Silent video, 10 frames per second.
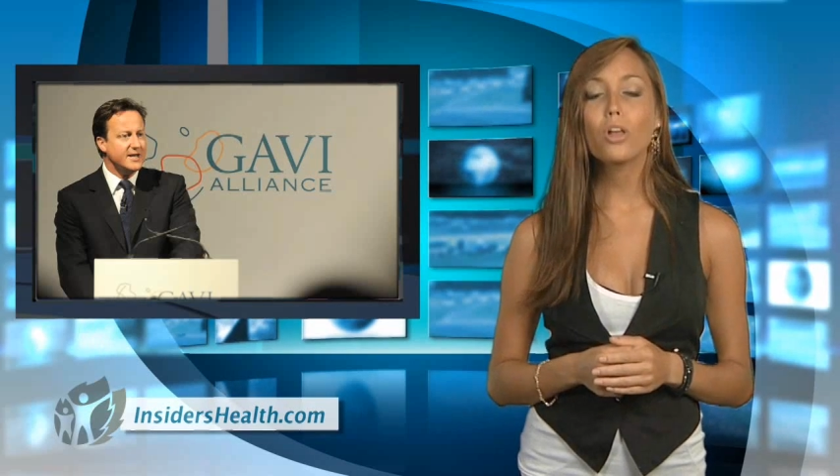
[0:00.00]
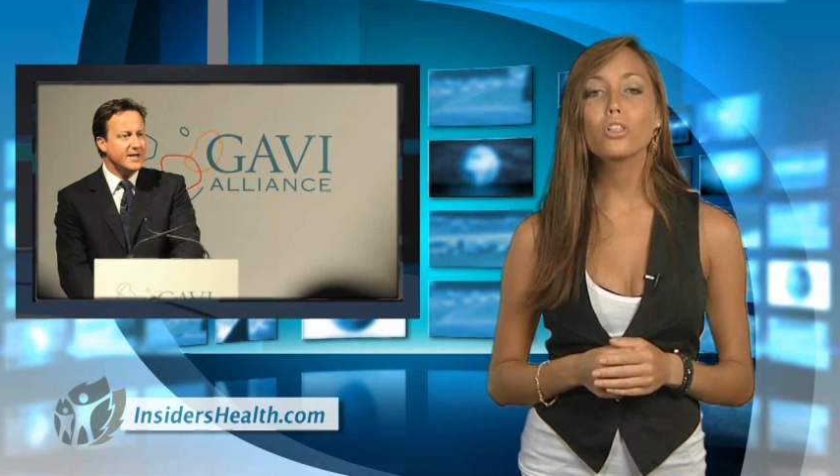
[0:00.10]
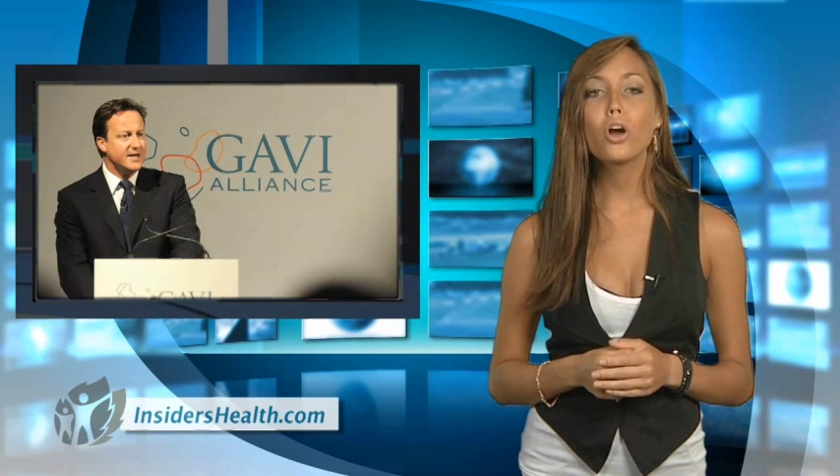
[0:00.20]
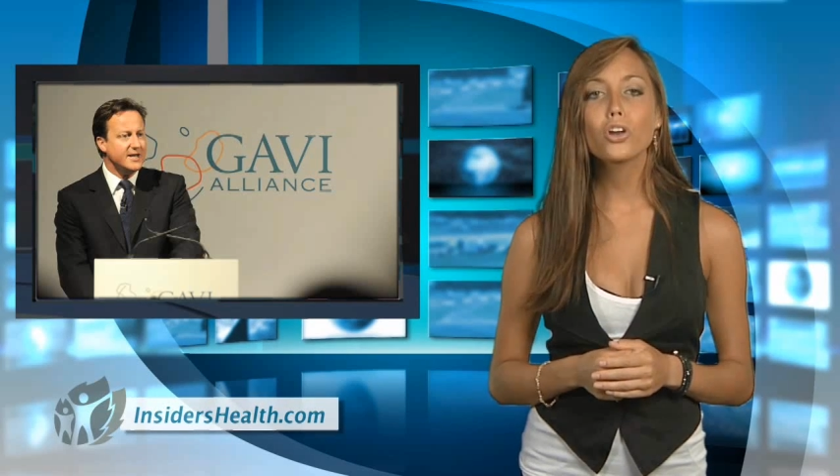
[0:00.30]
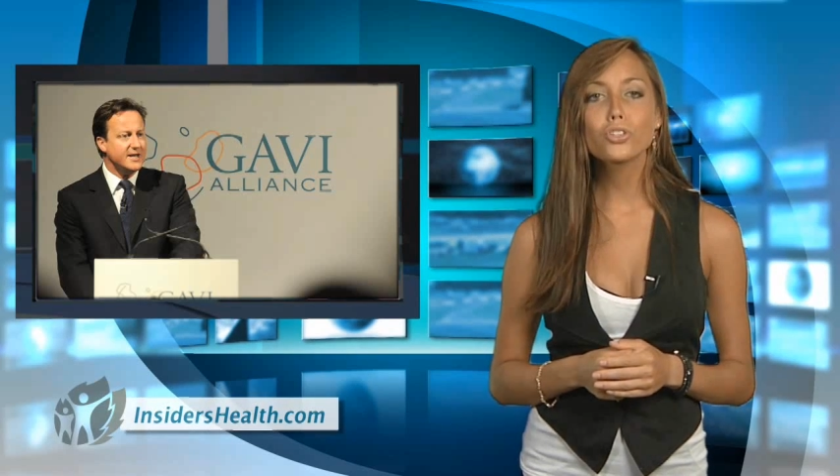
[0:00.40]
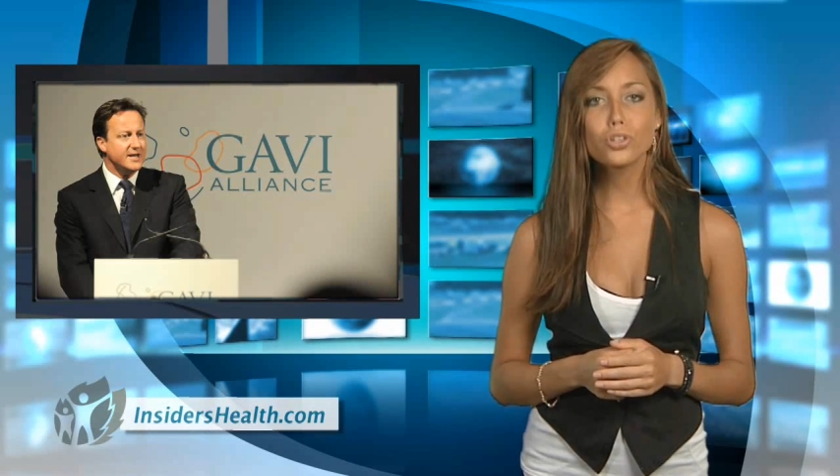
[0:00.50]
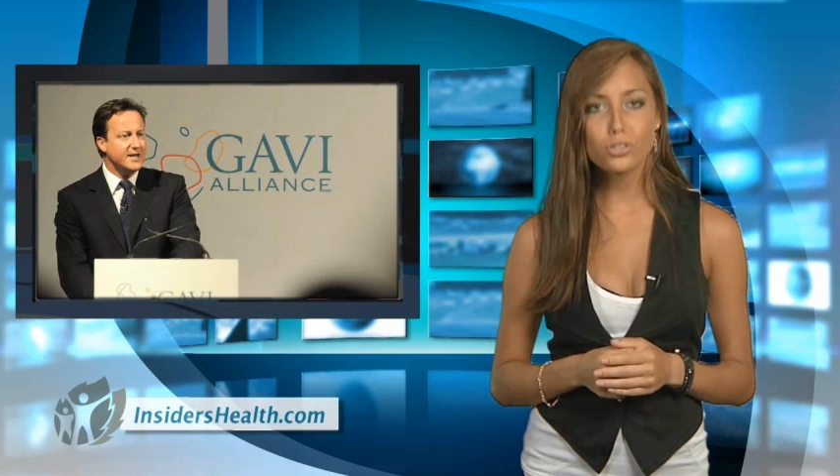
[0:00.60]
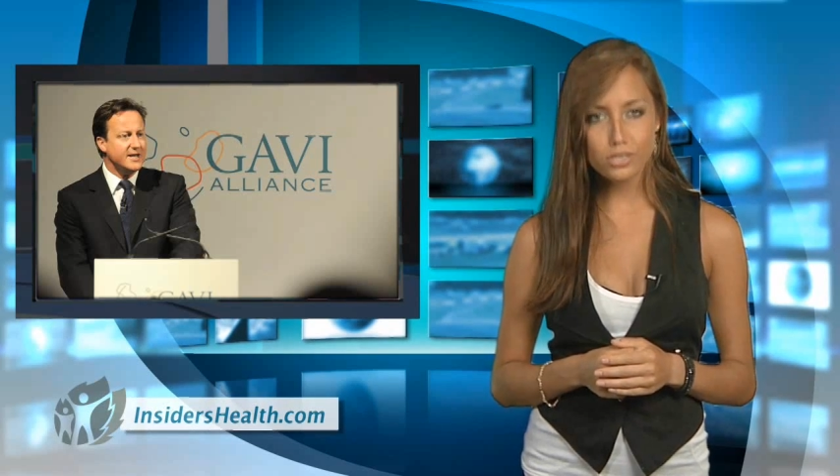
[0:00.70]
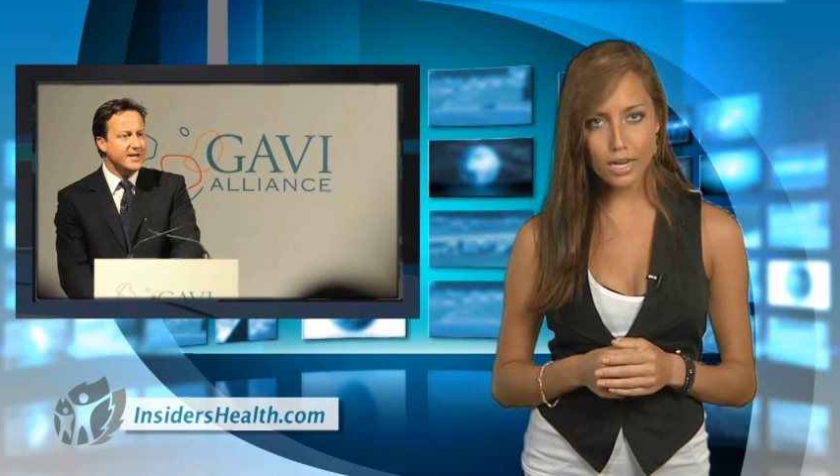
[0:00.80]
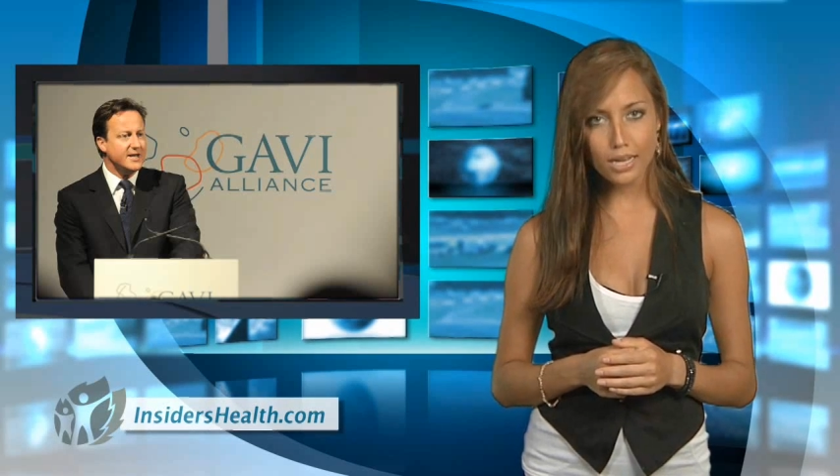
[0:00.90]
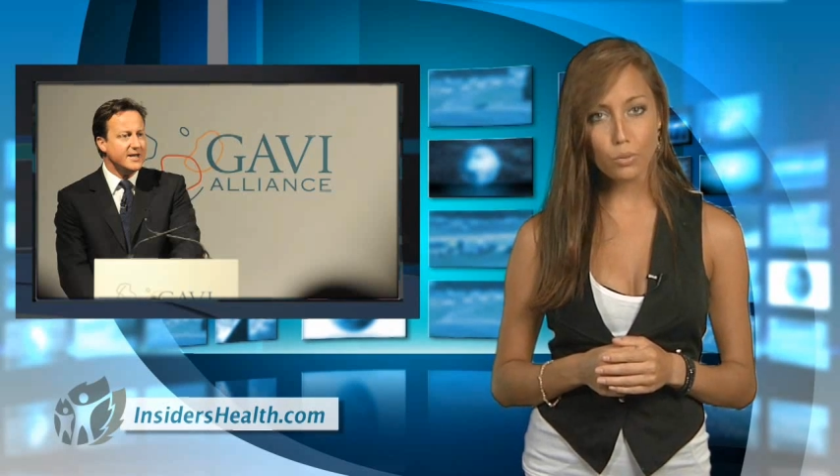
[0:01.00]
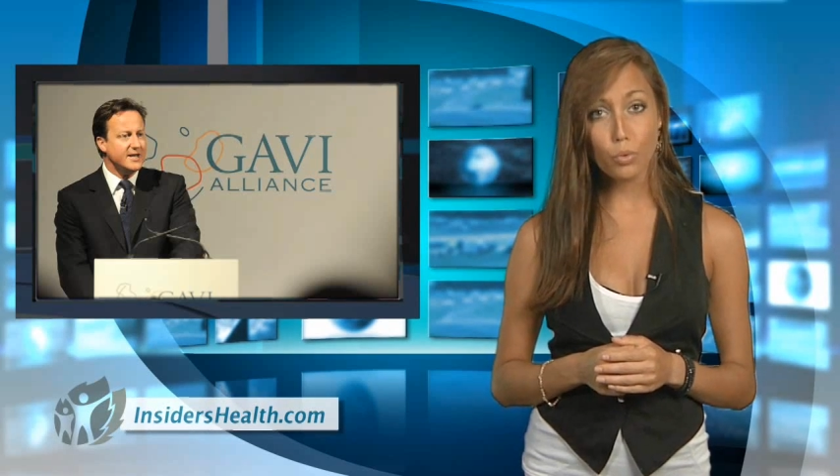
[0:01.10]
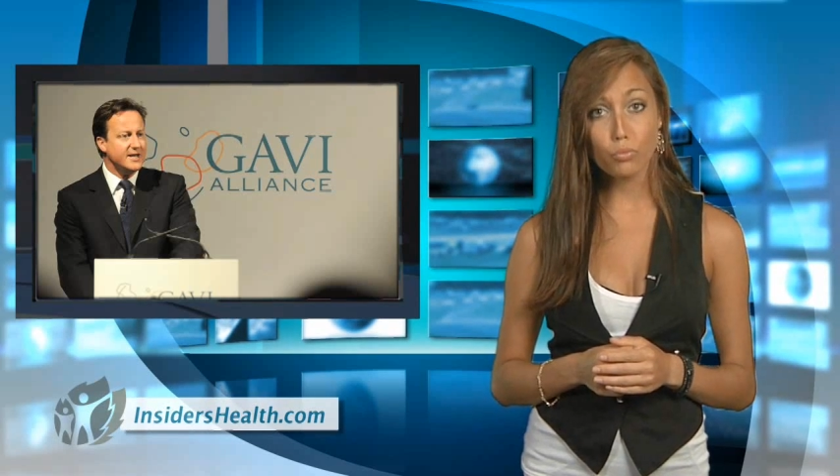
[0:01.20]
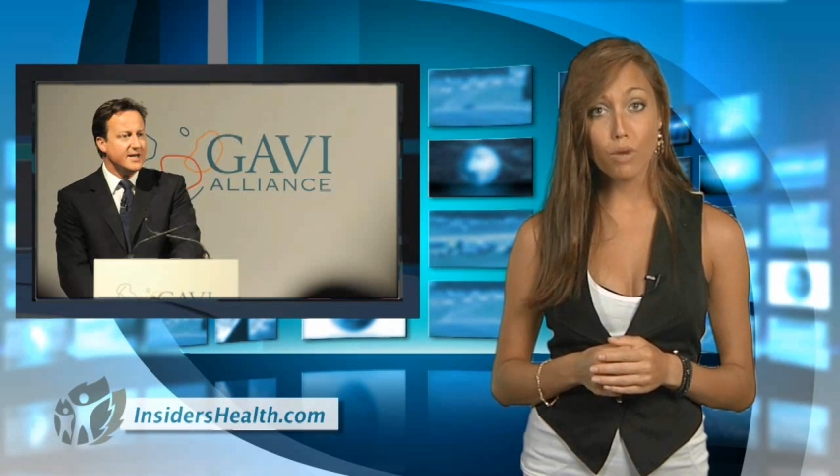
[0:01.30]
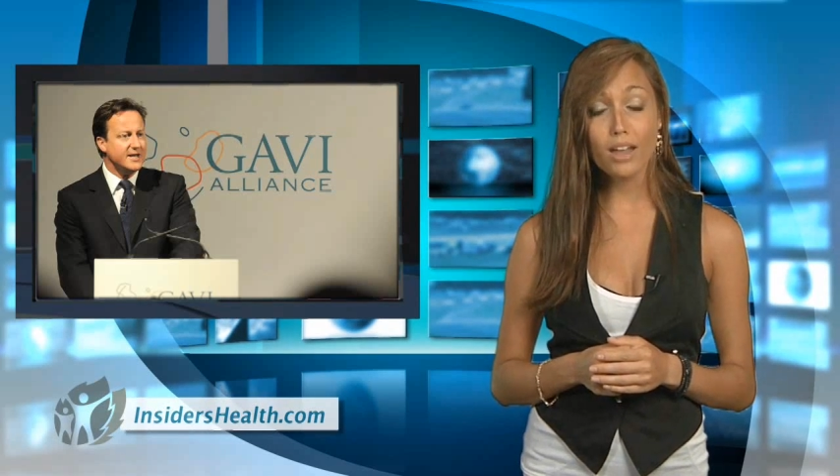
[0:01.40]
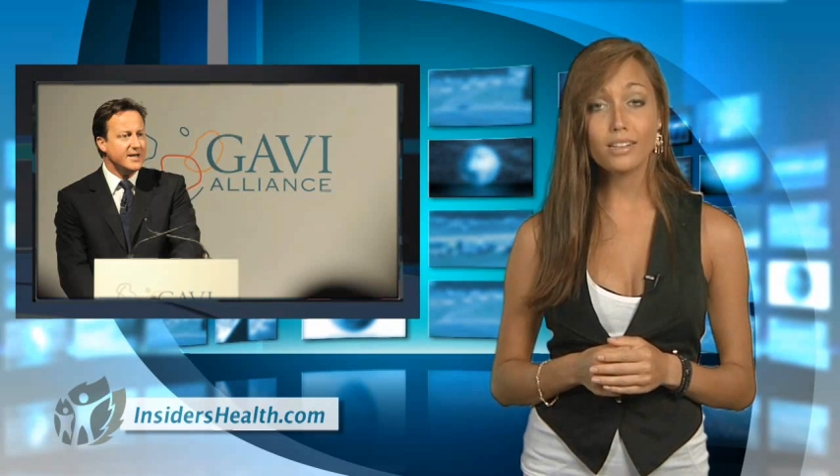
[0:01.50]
larger study will run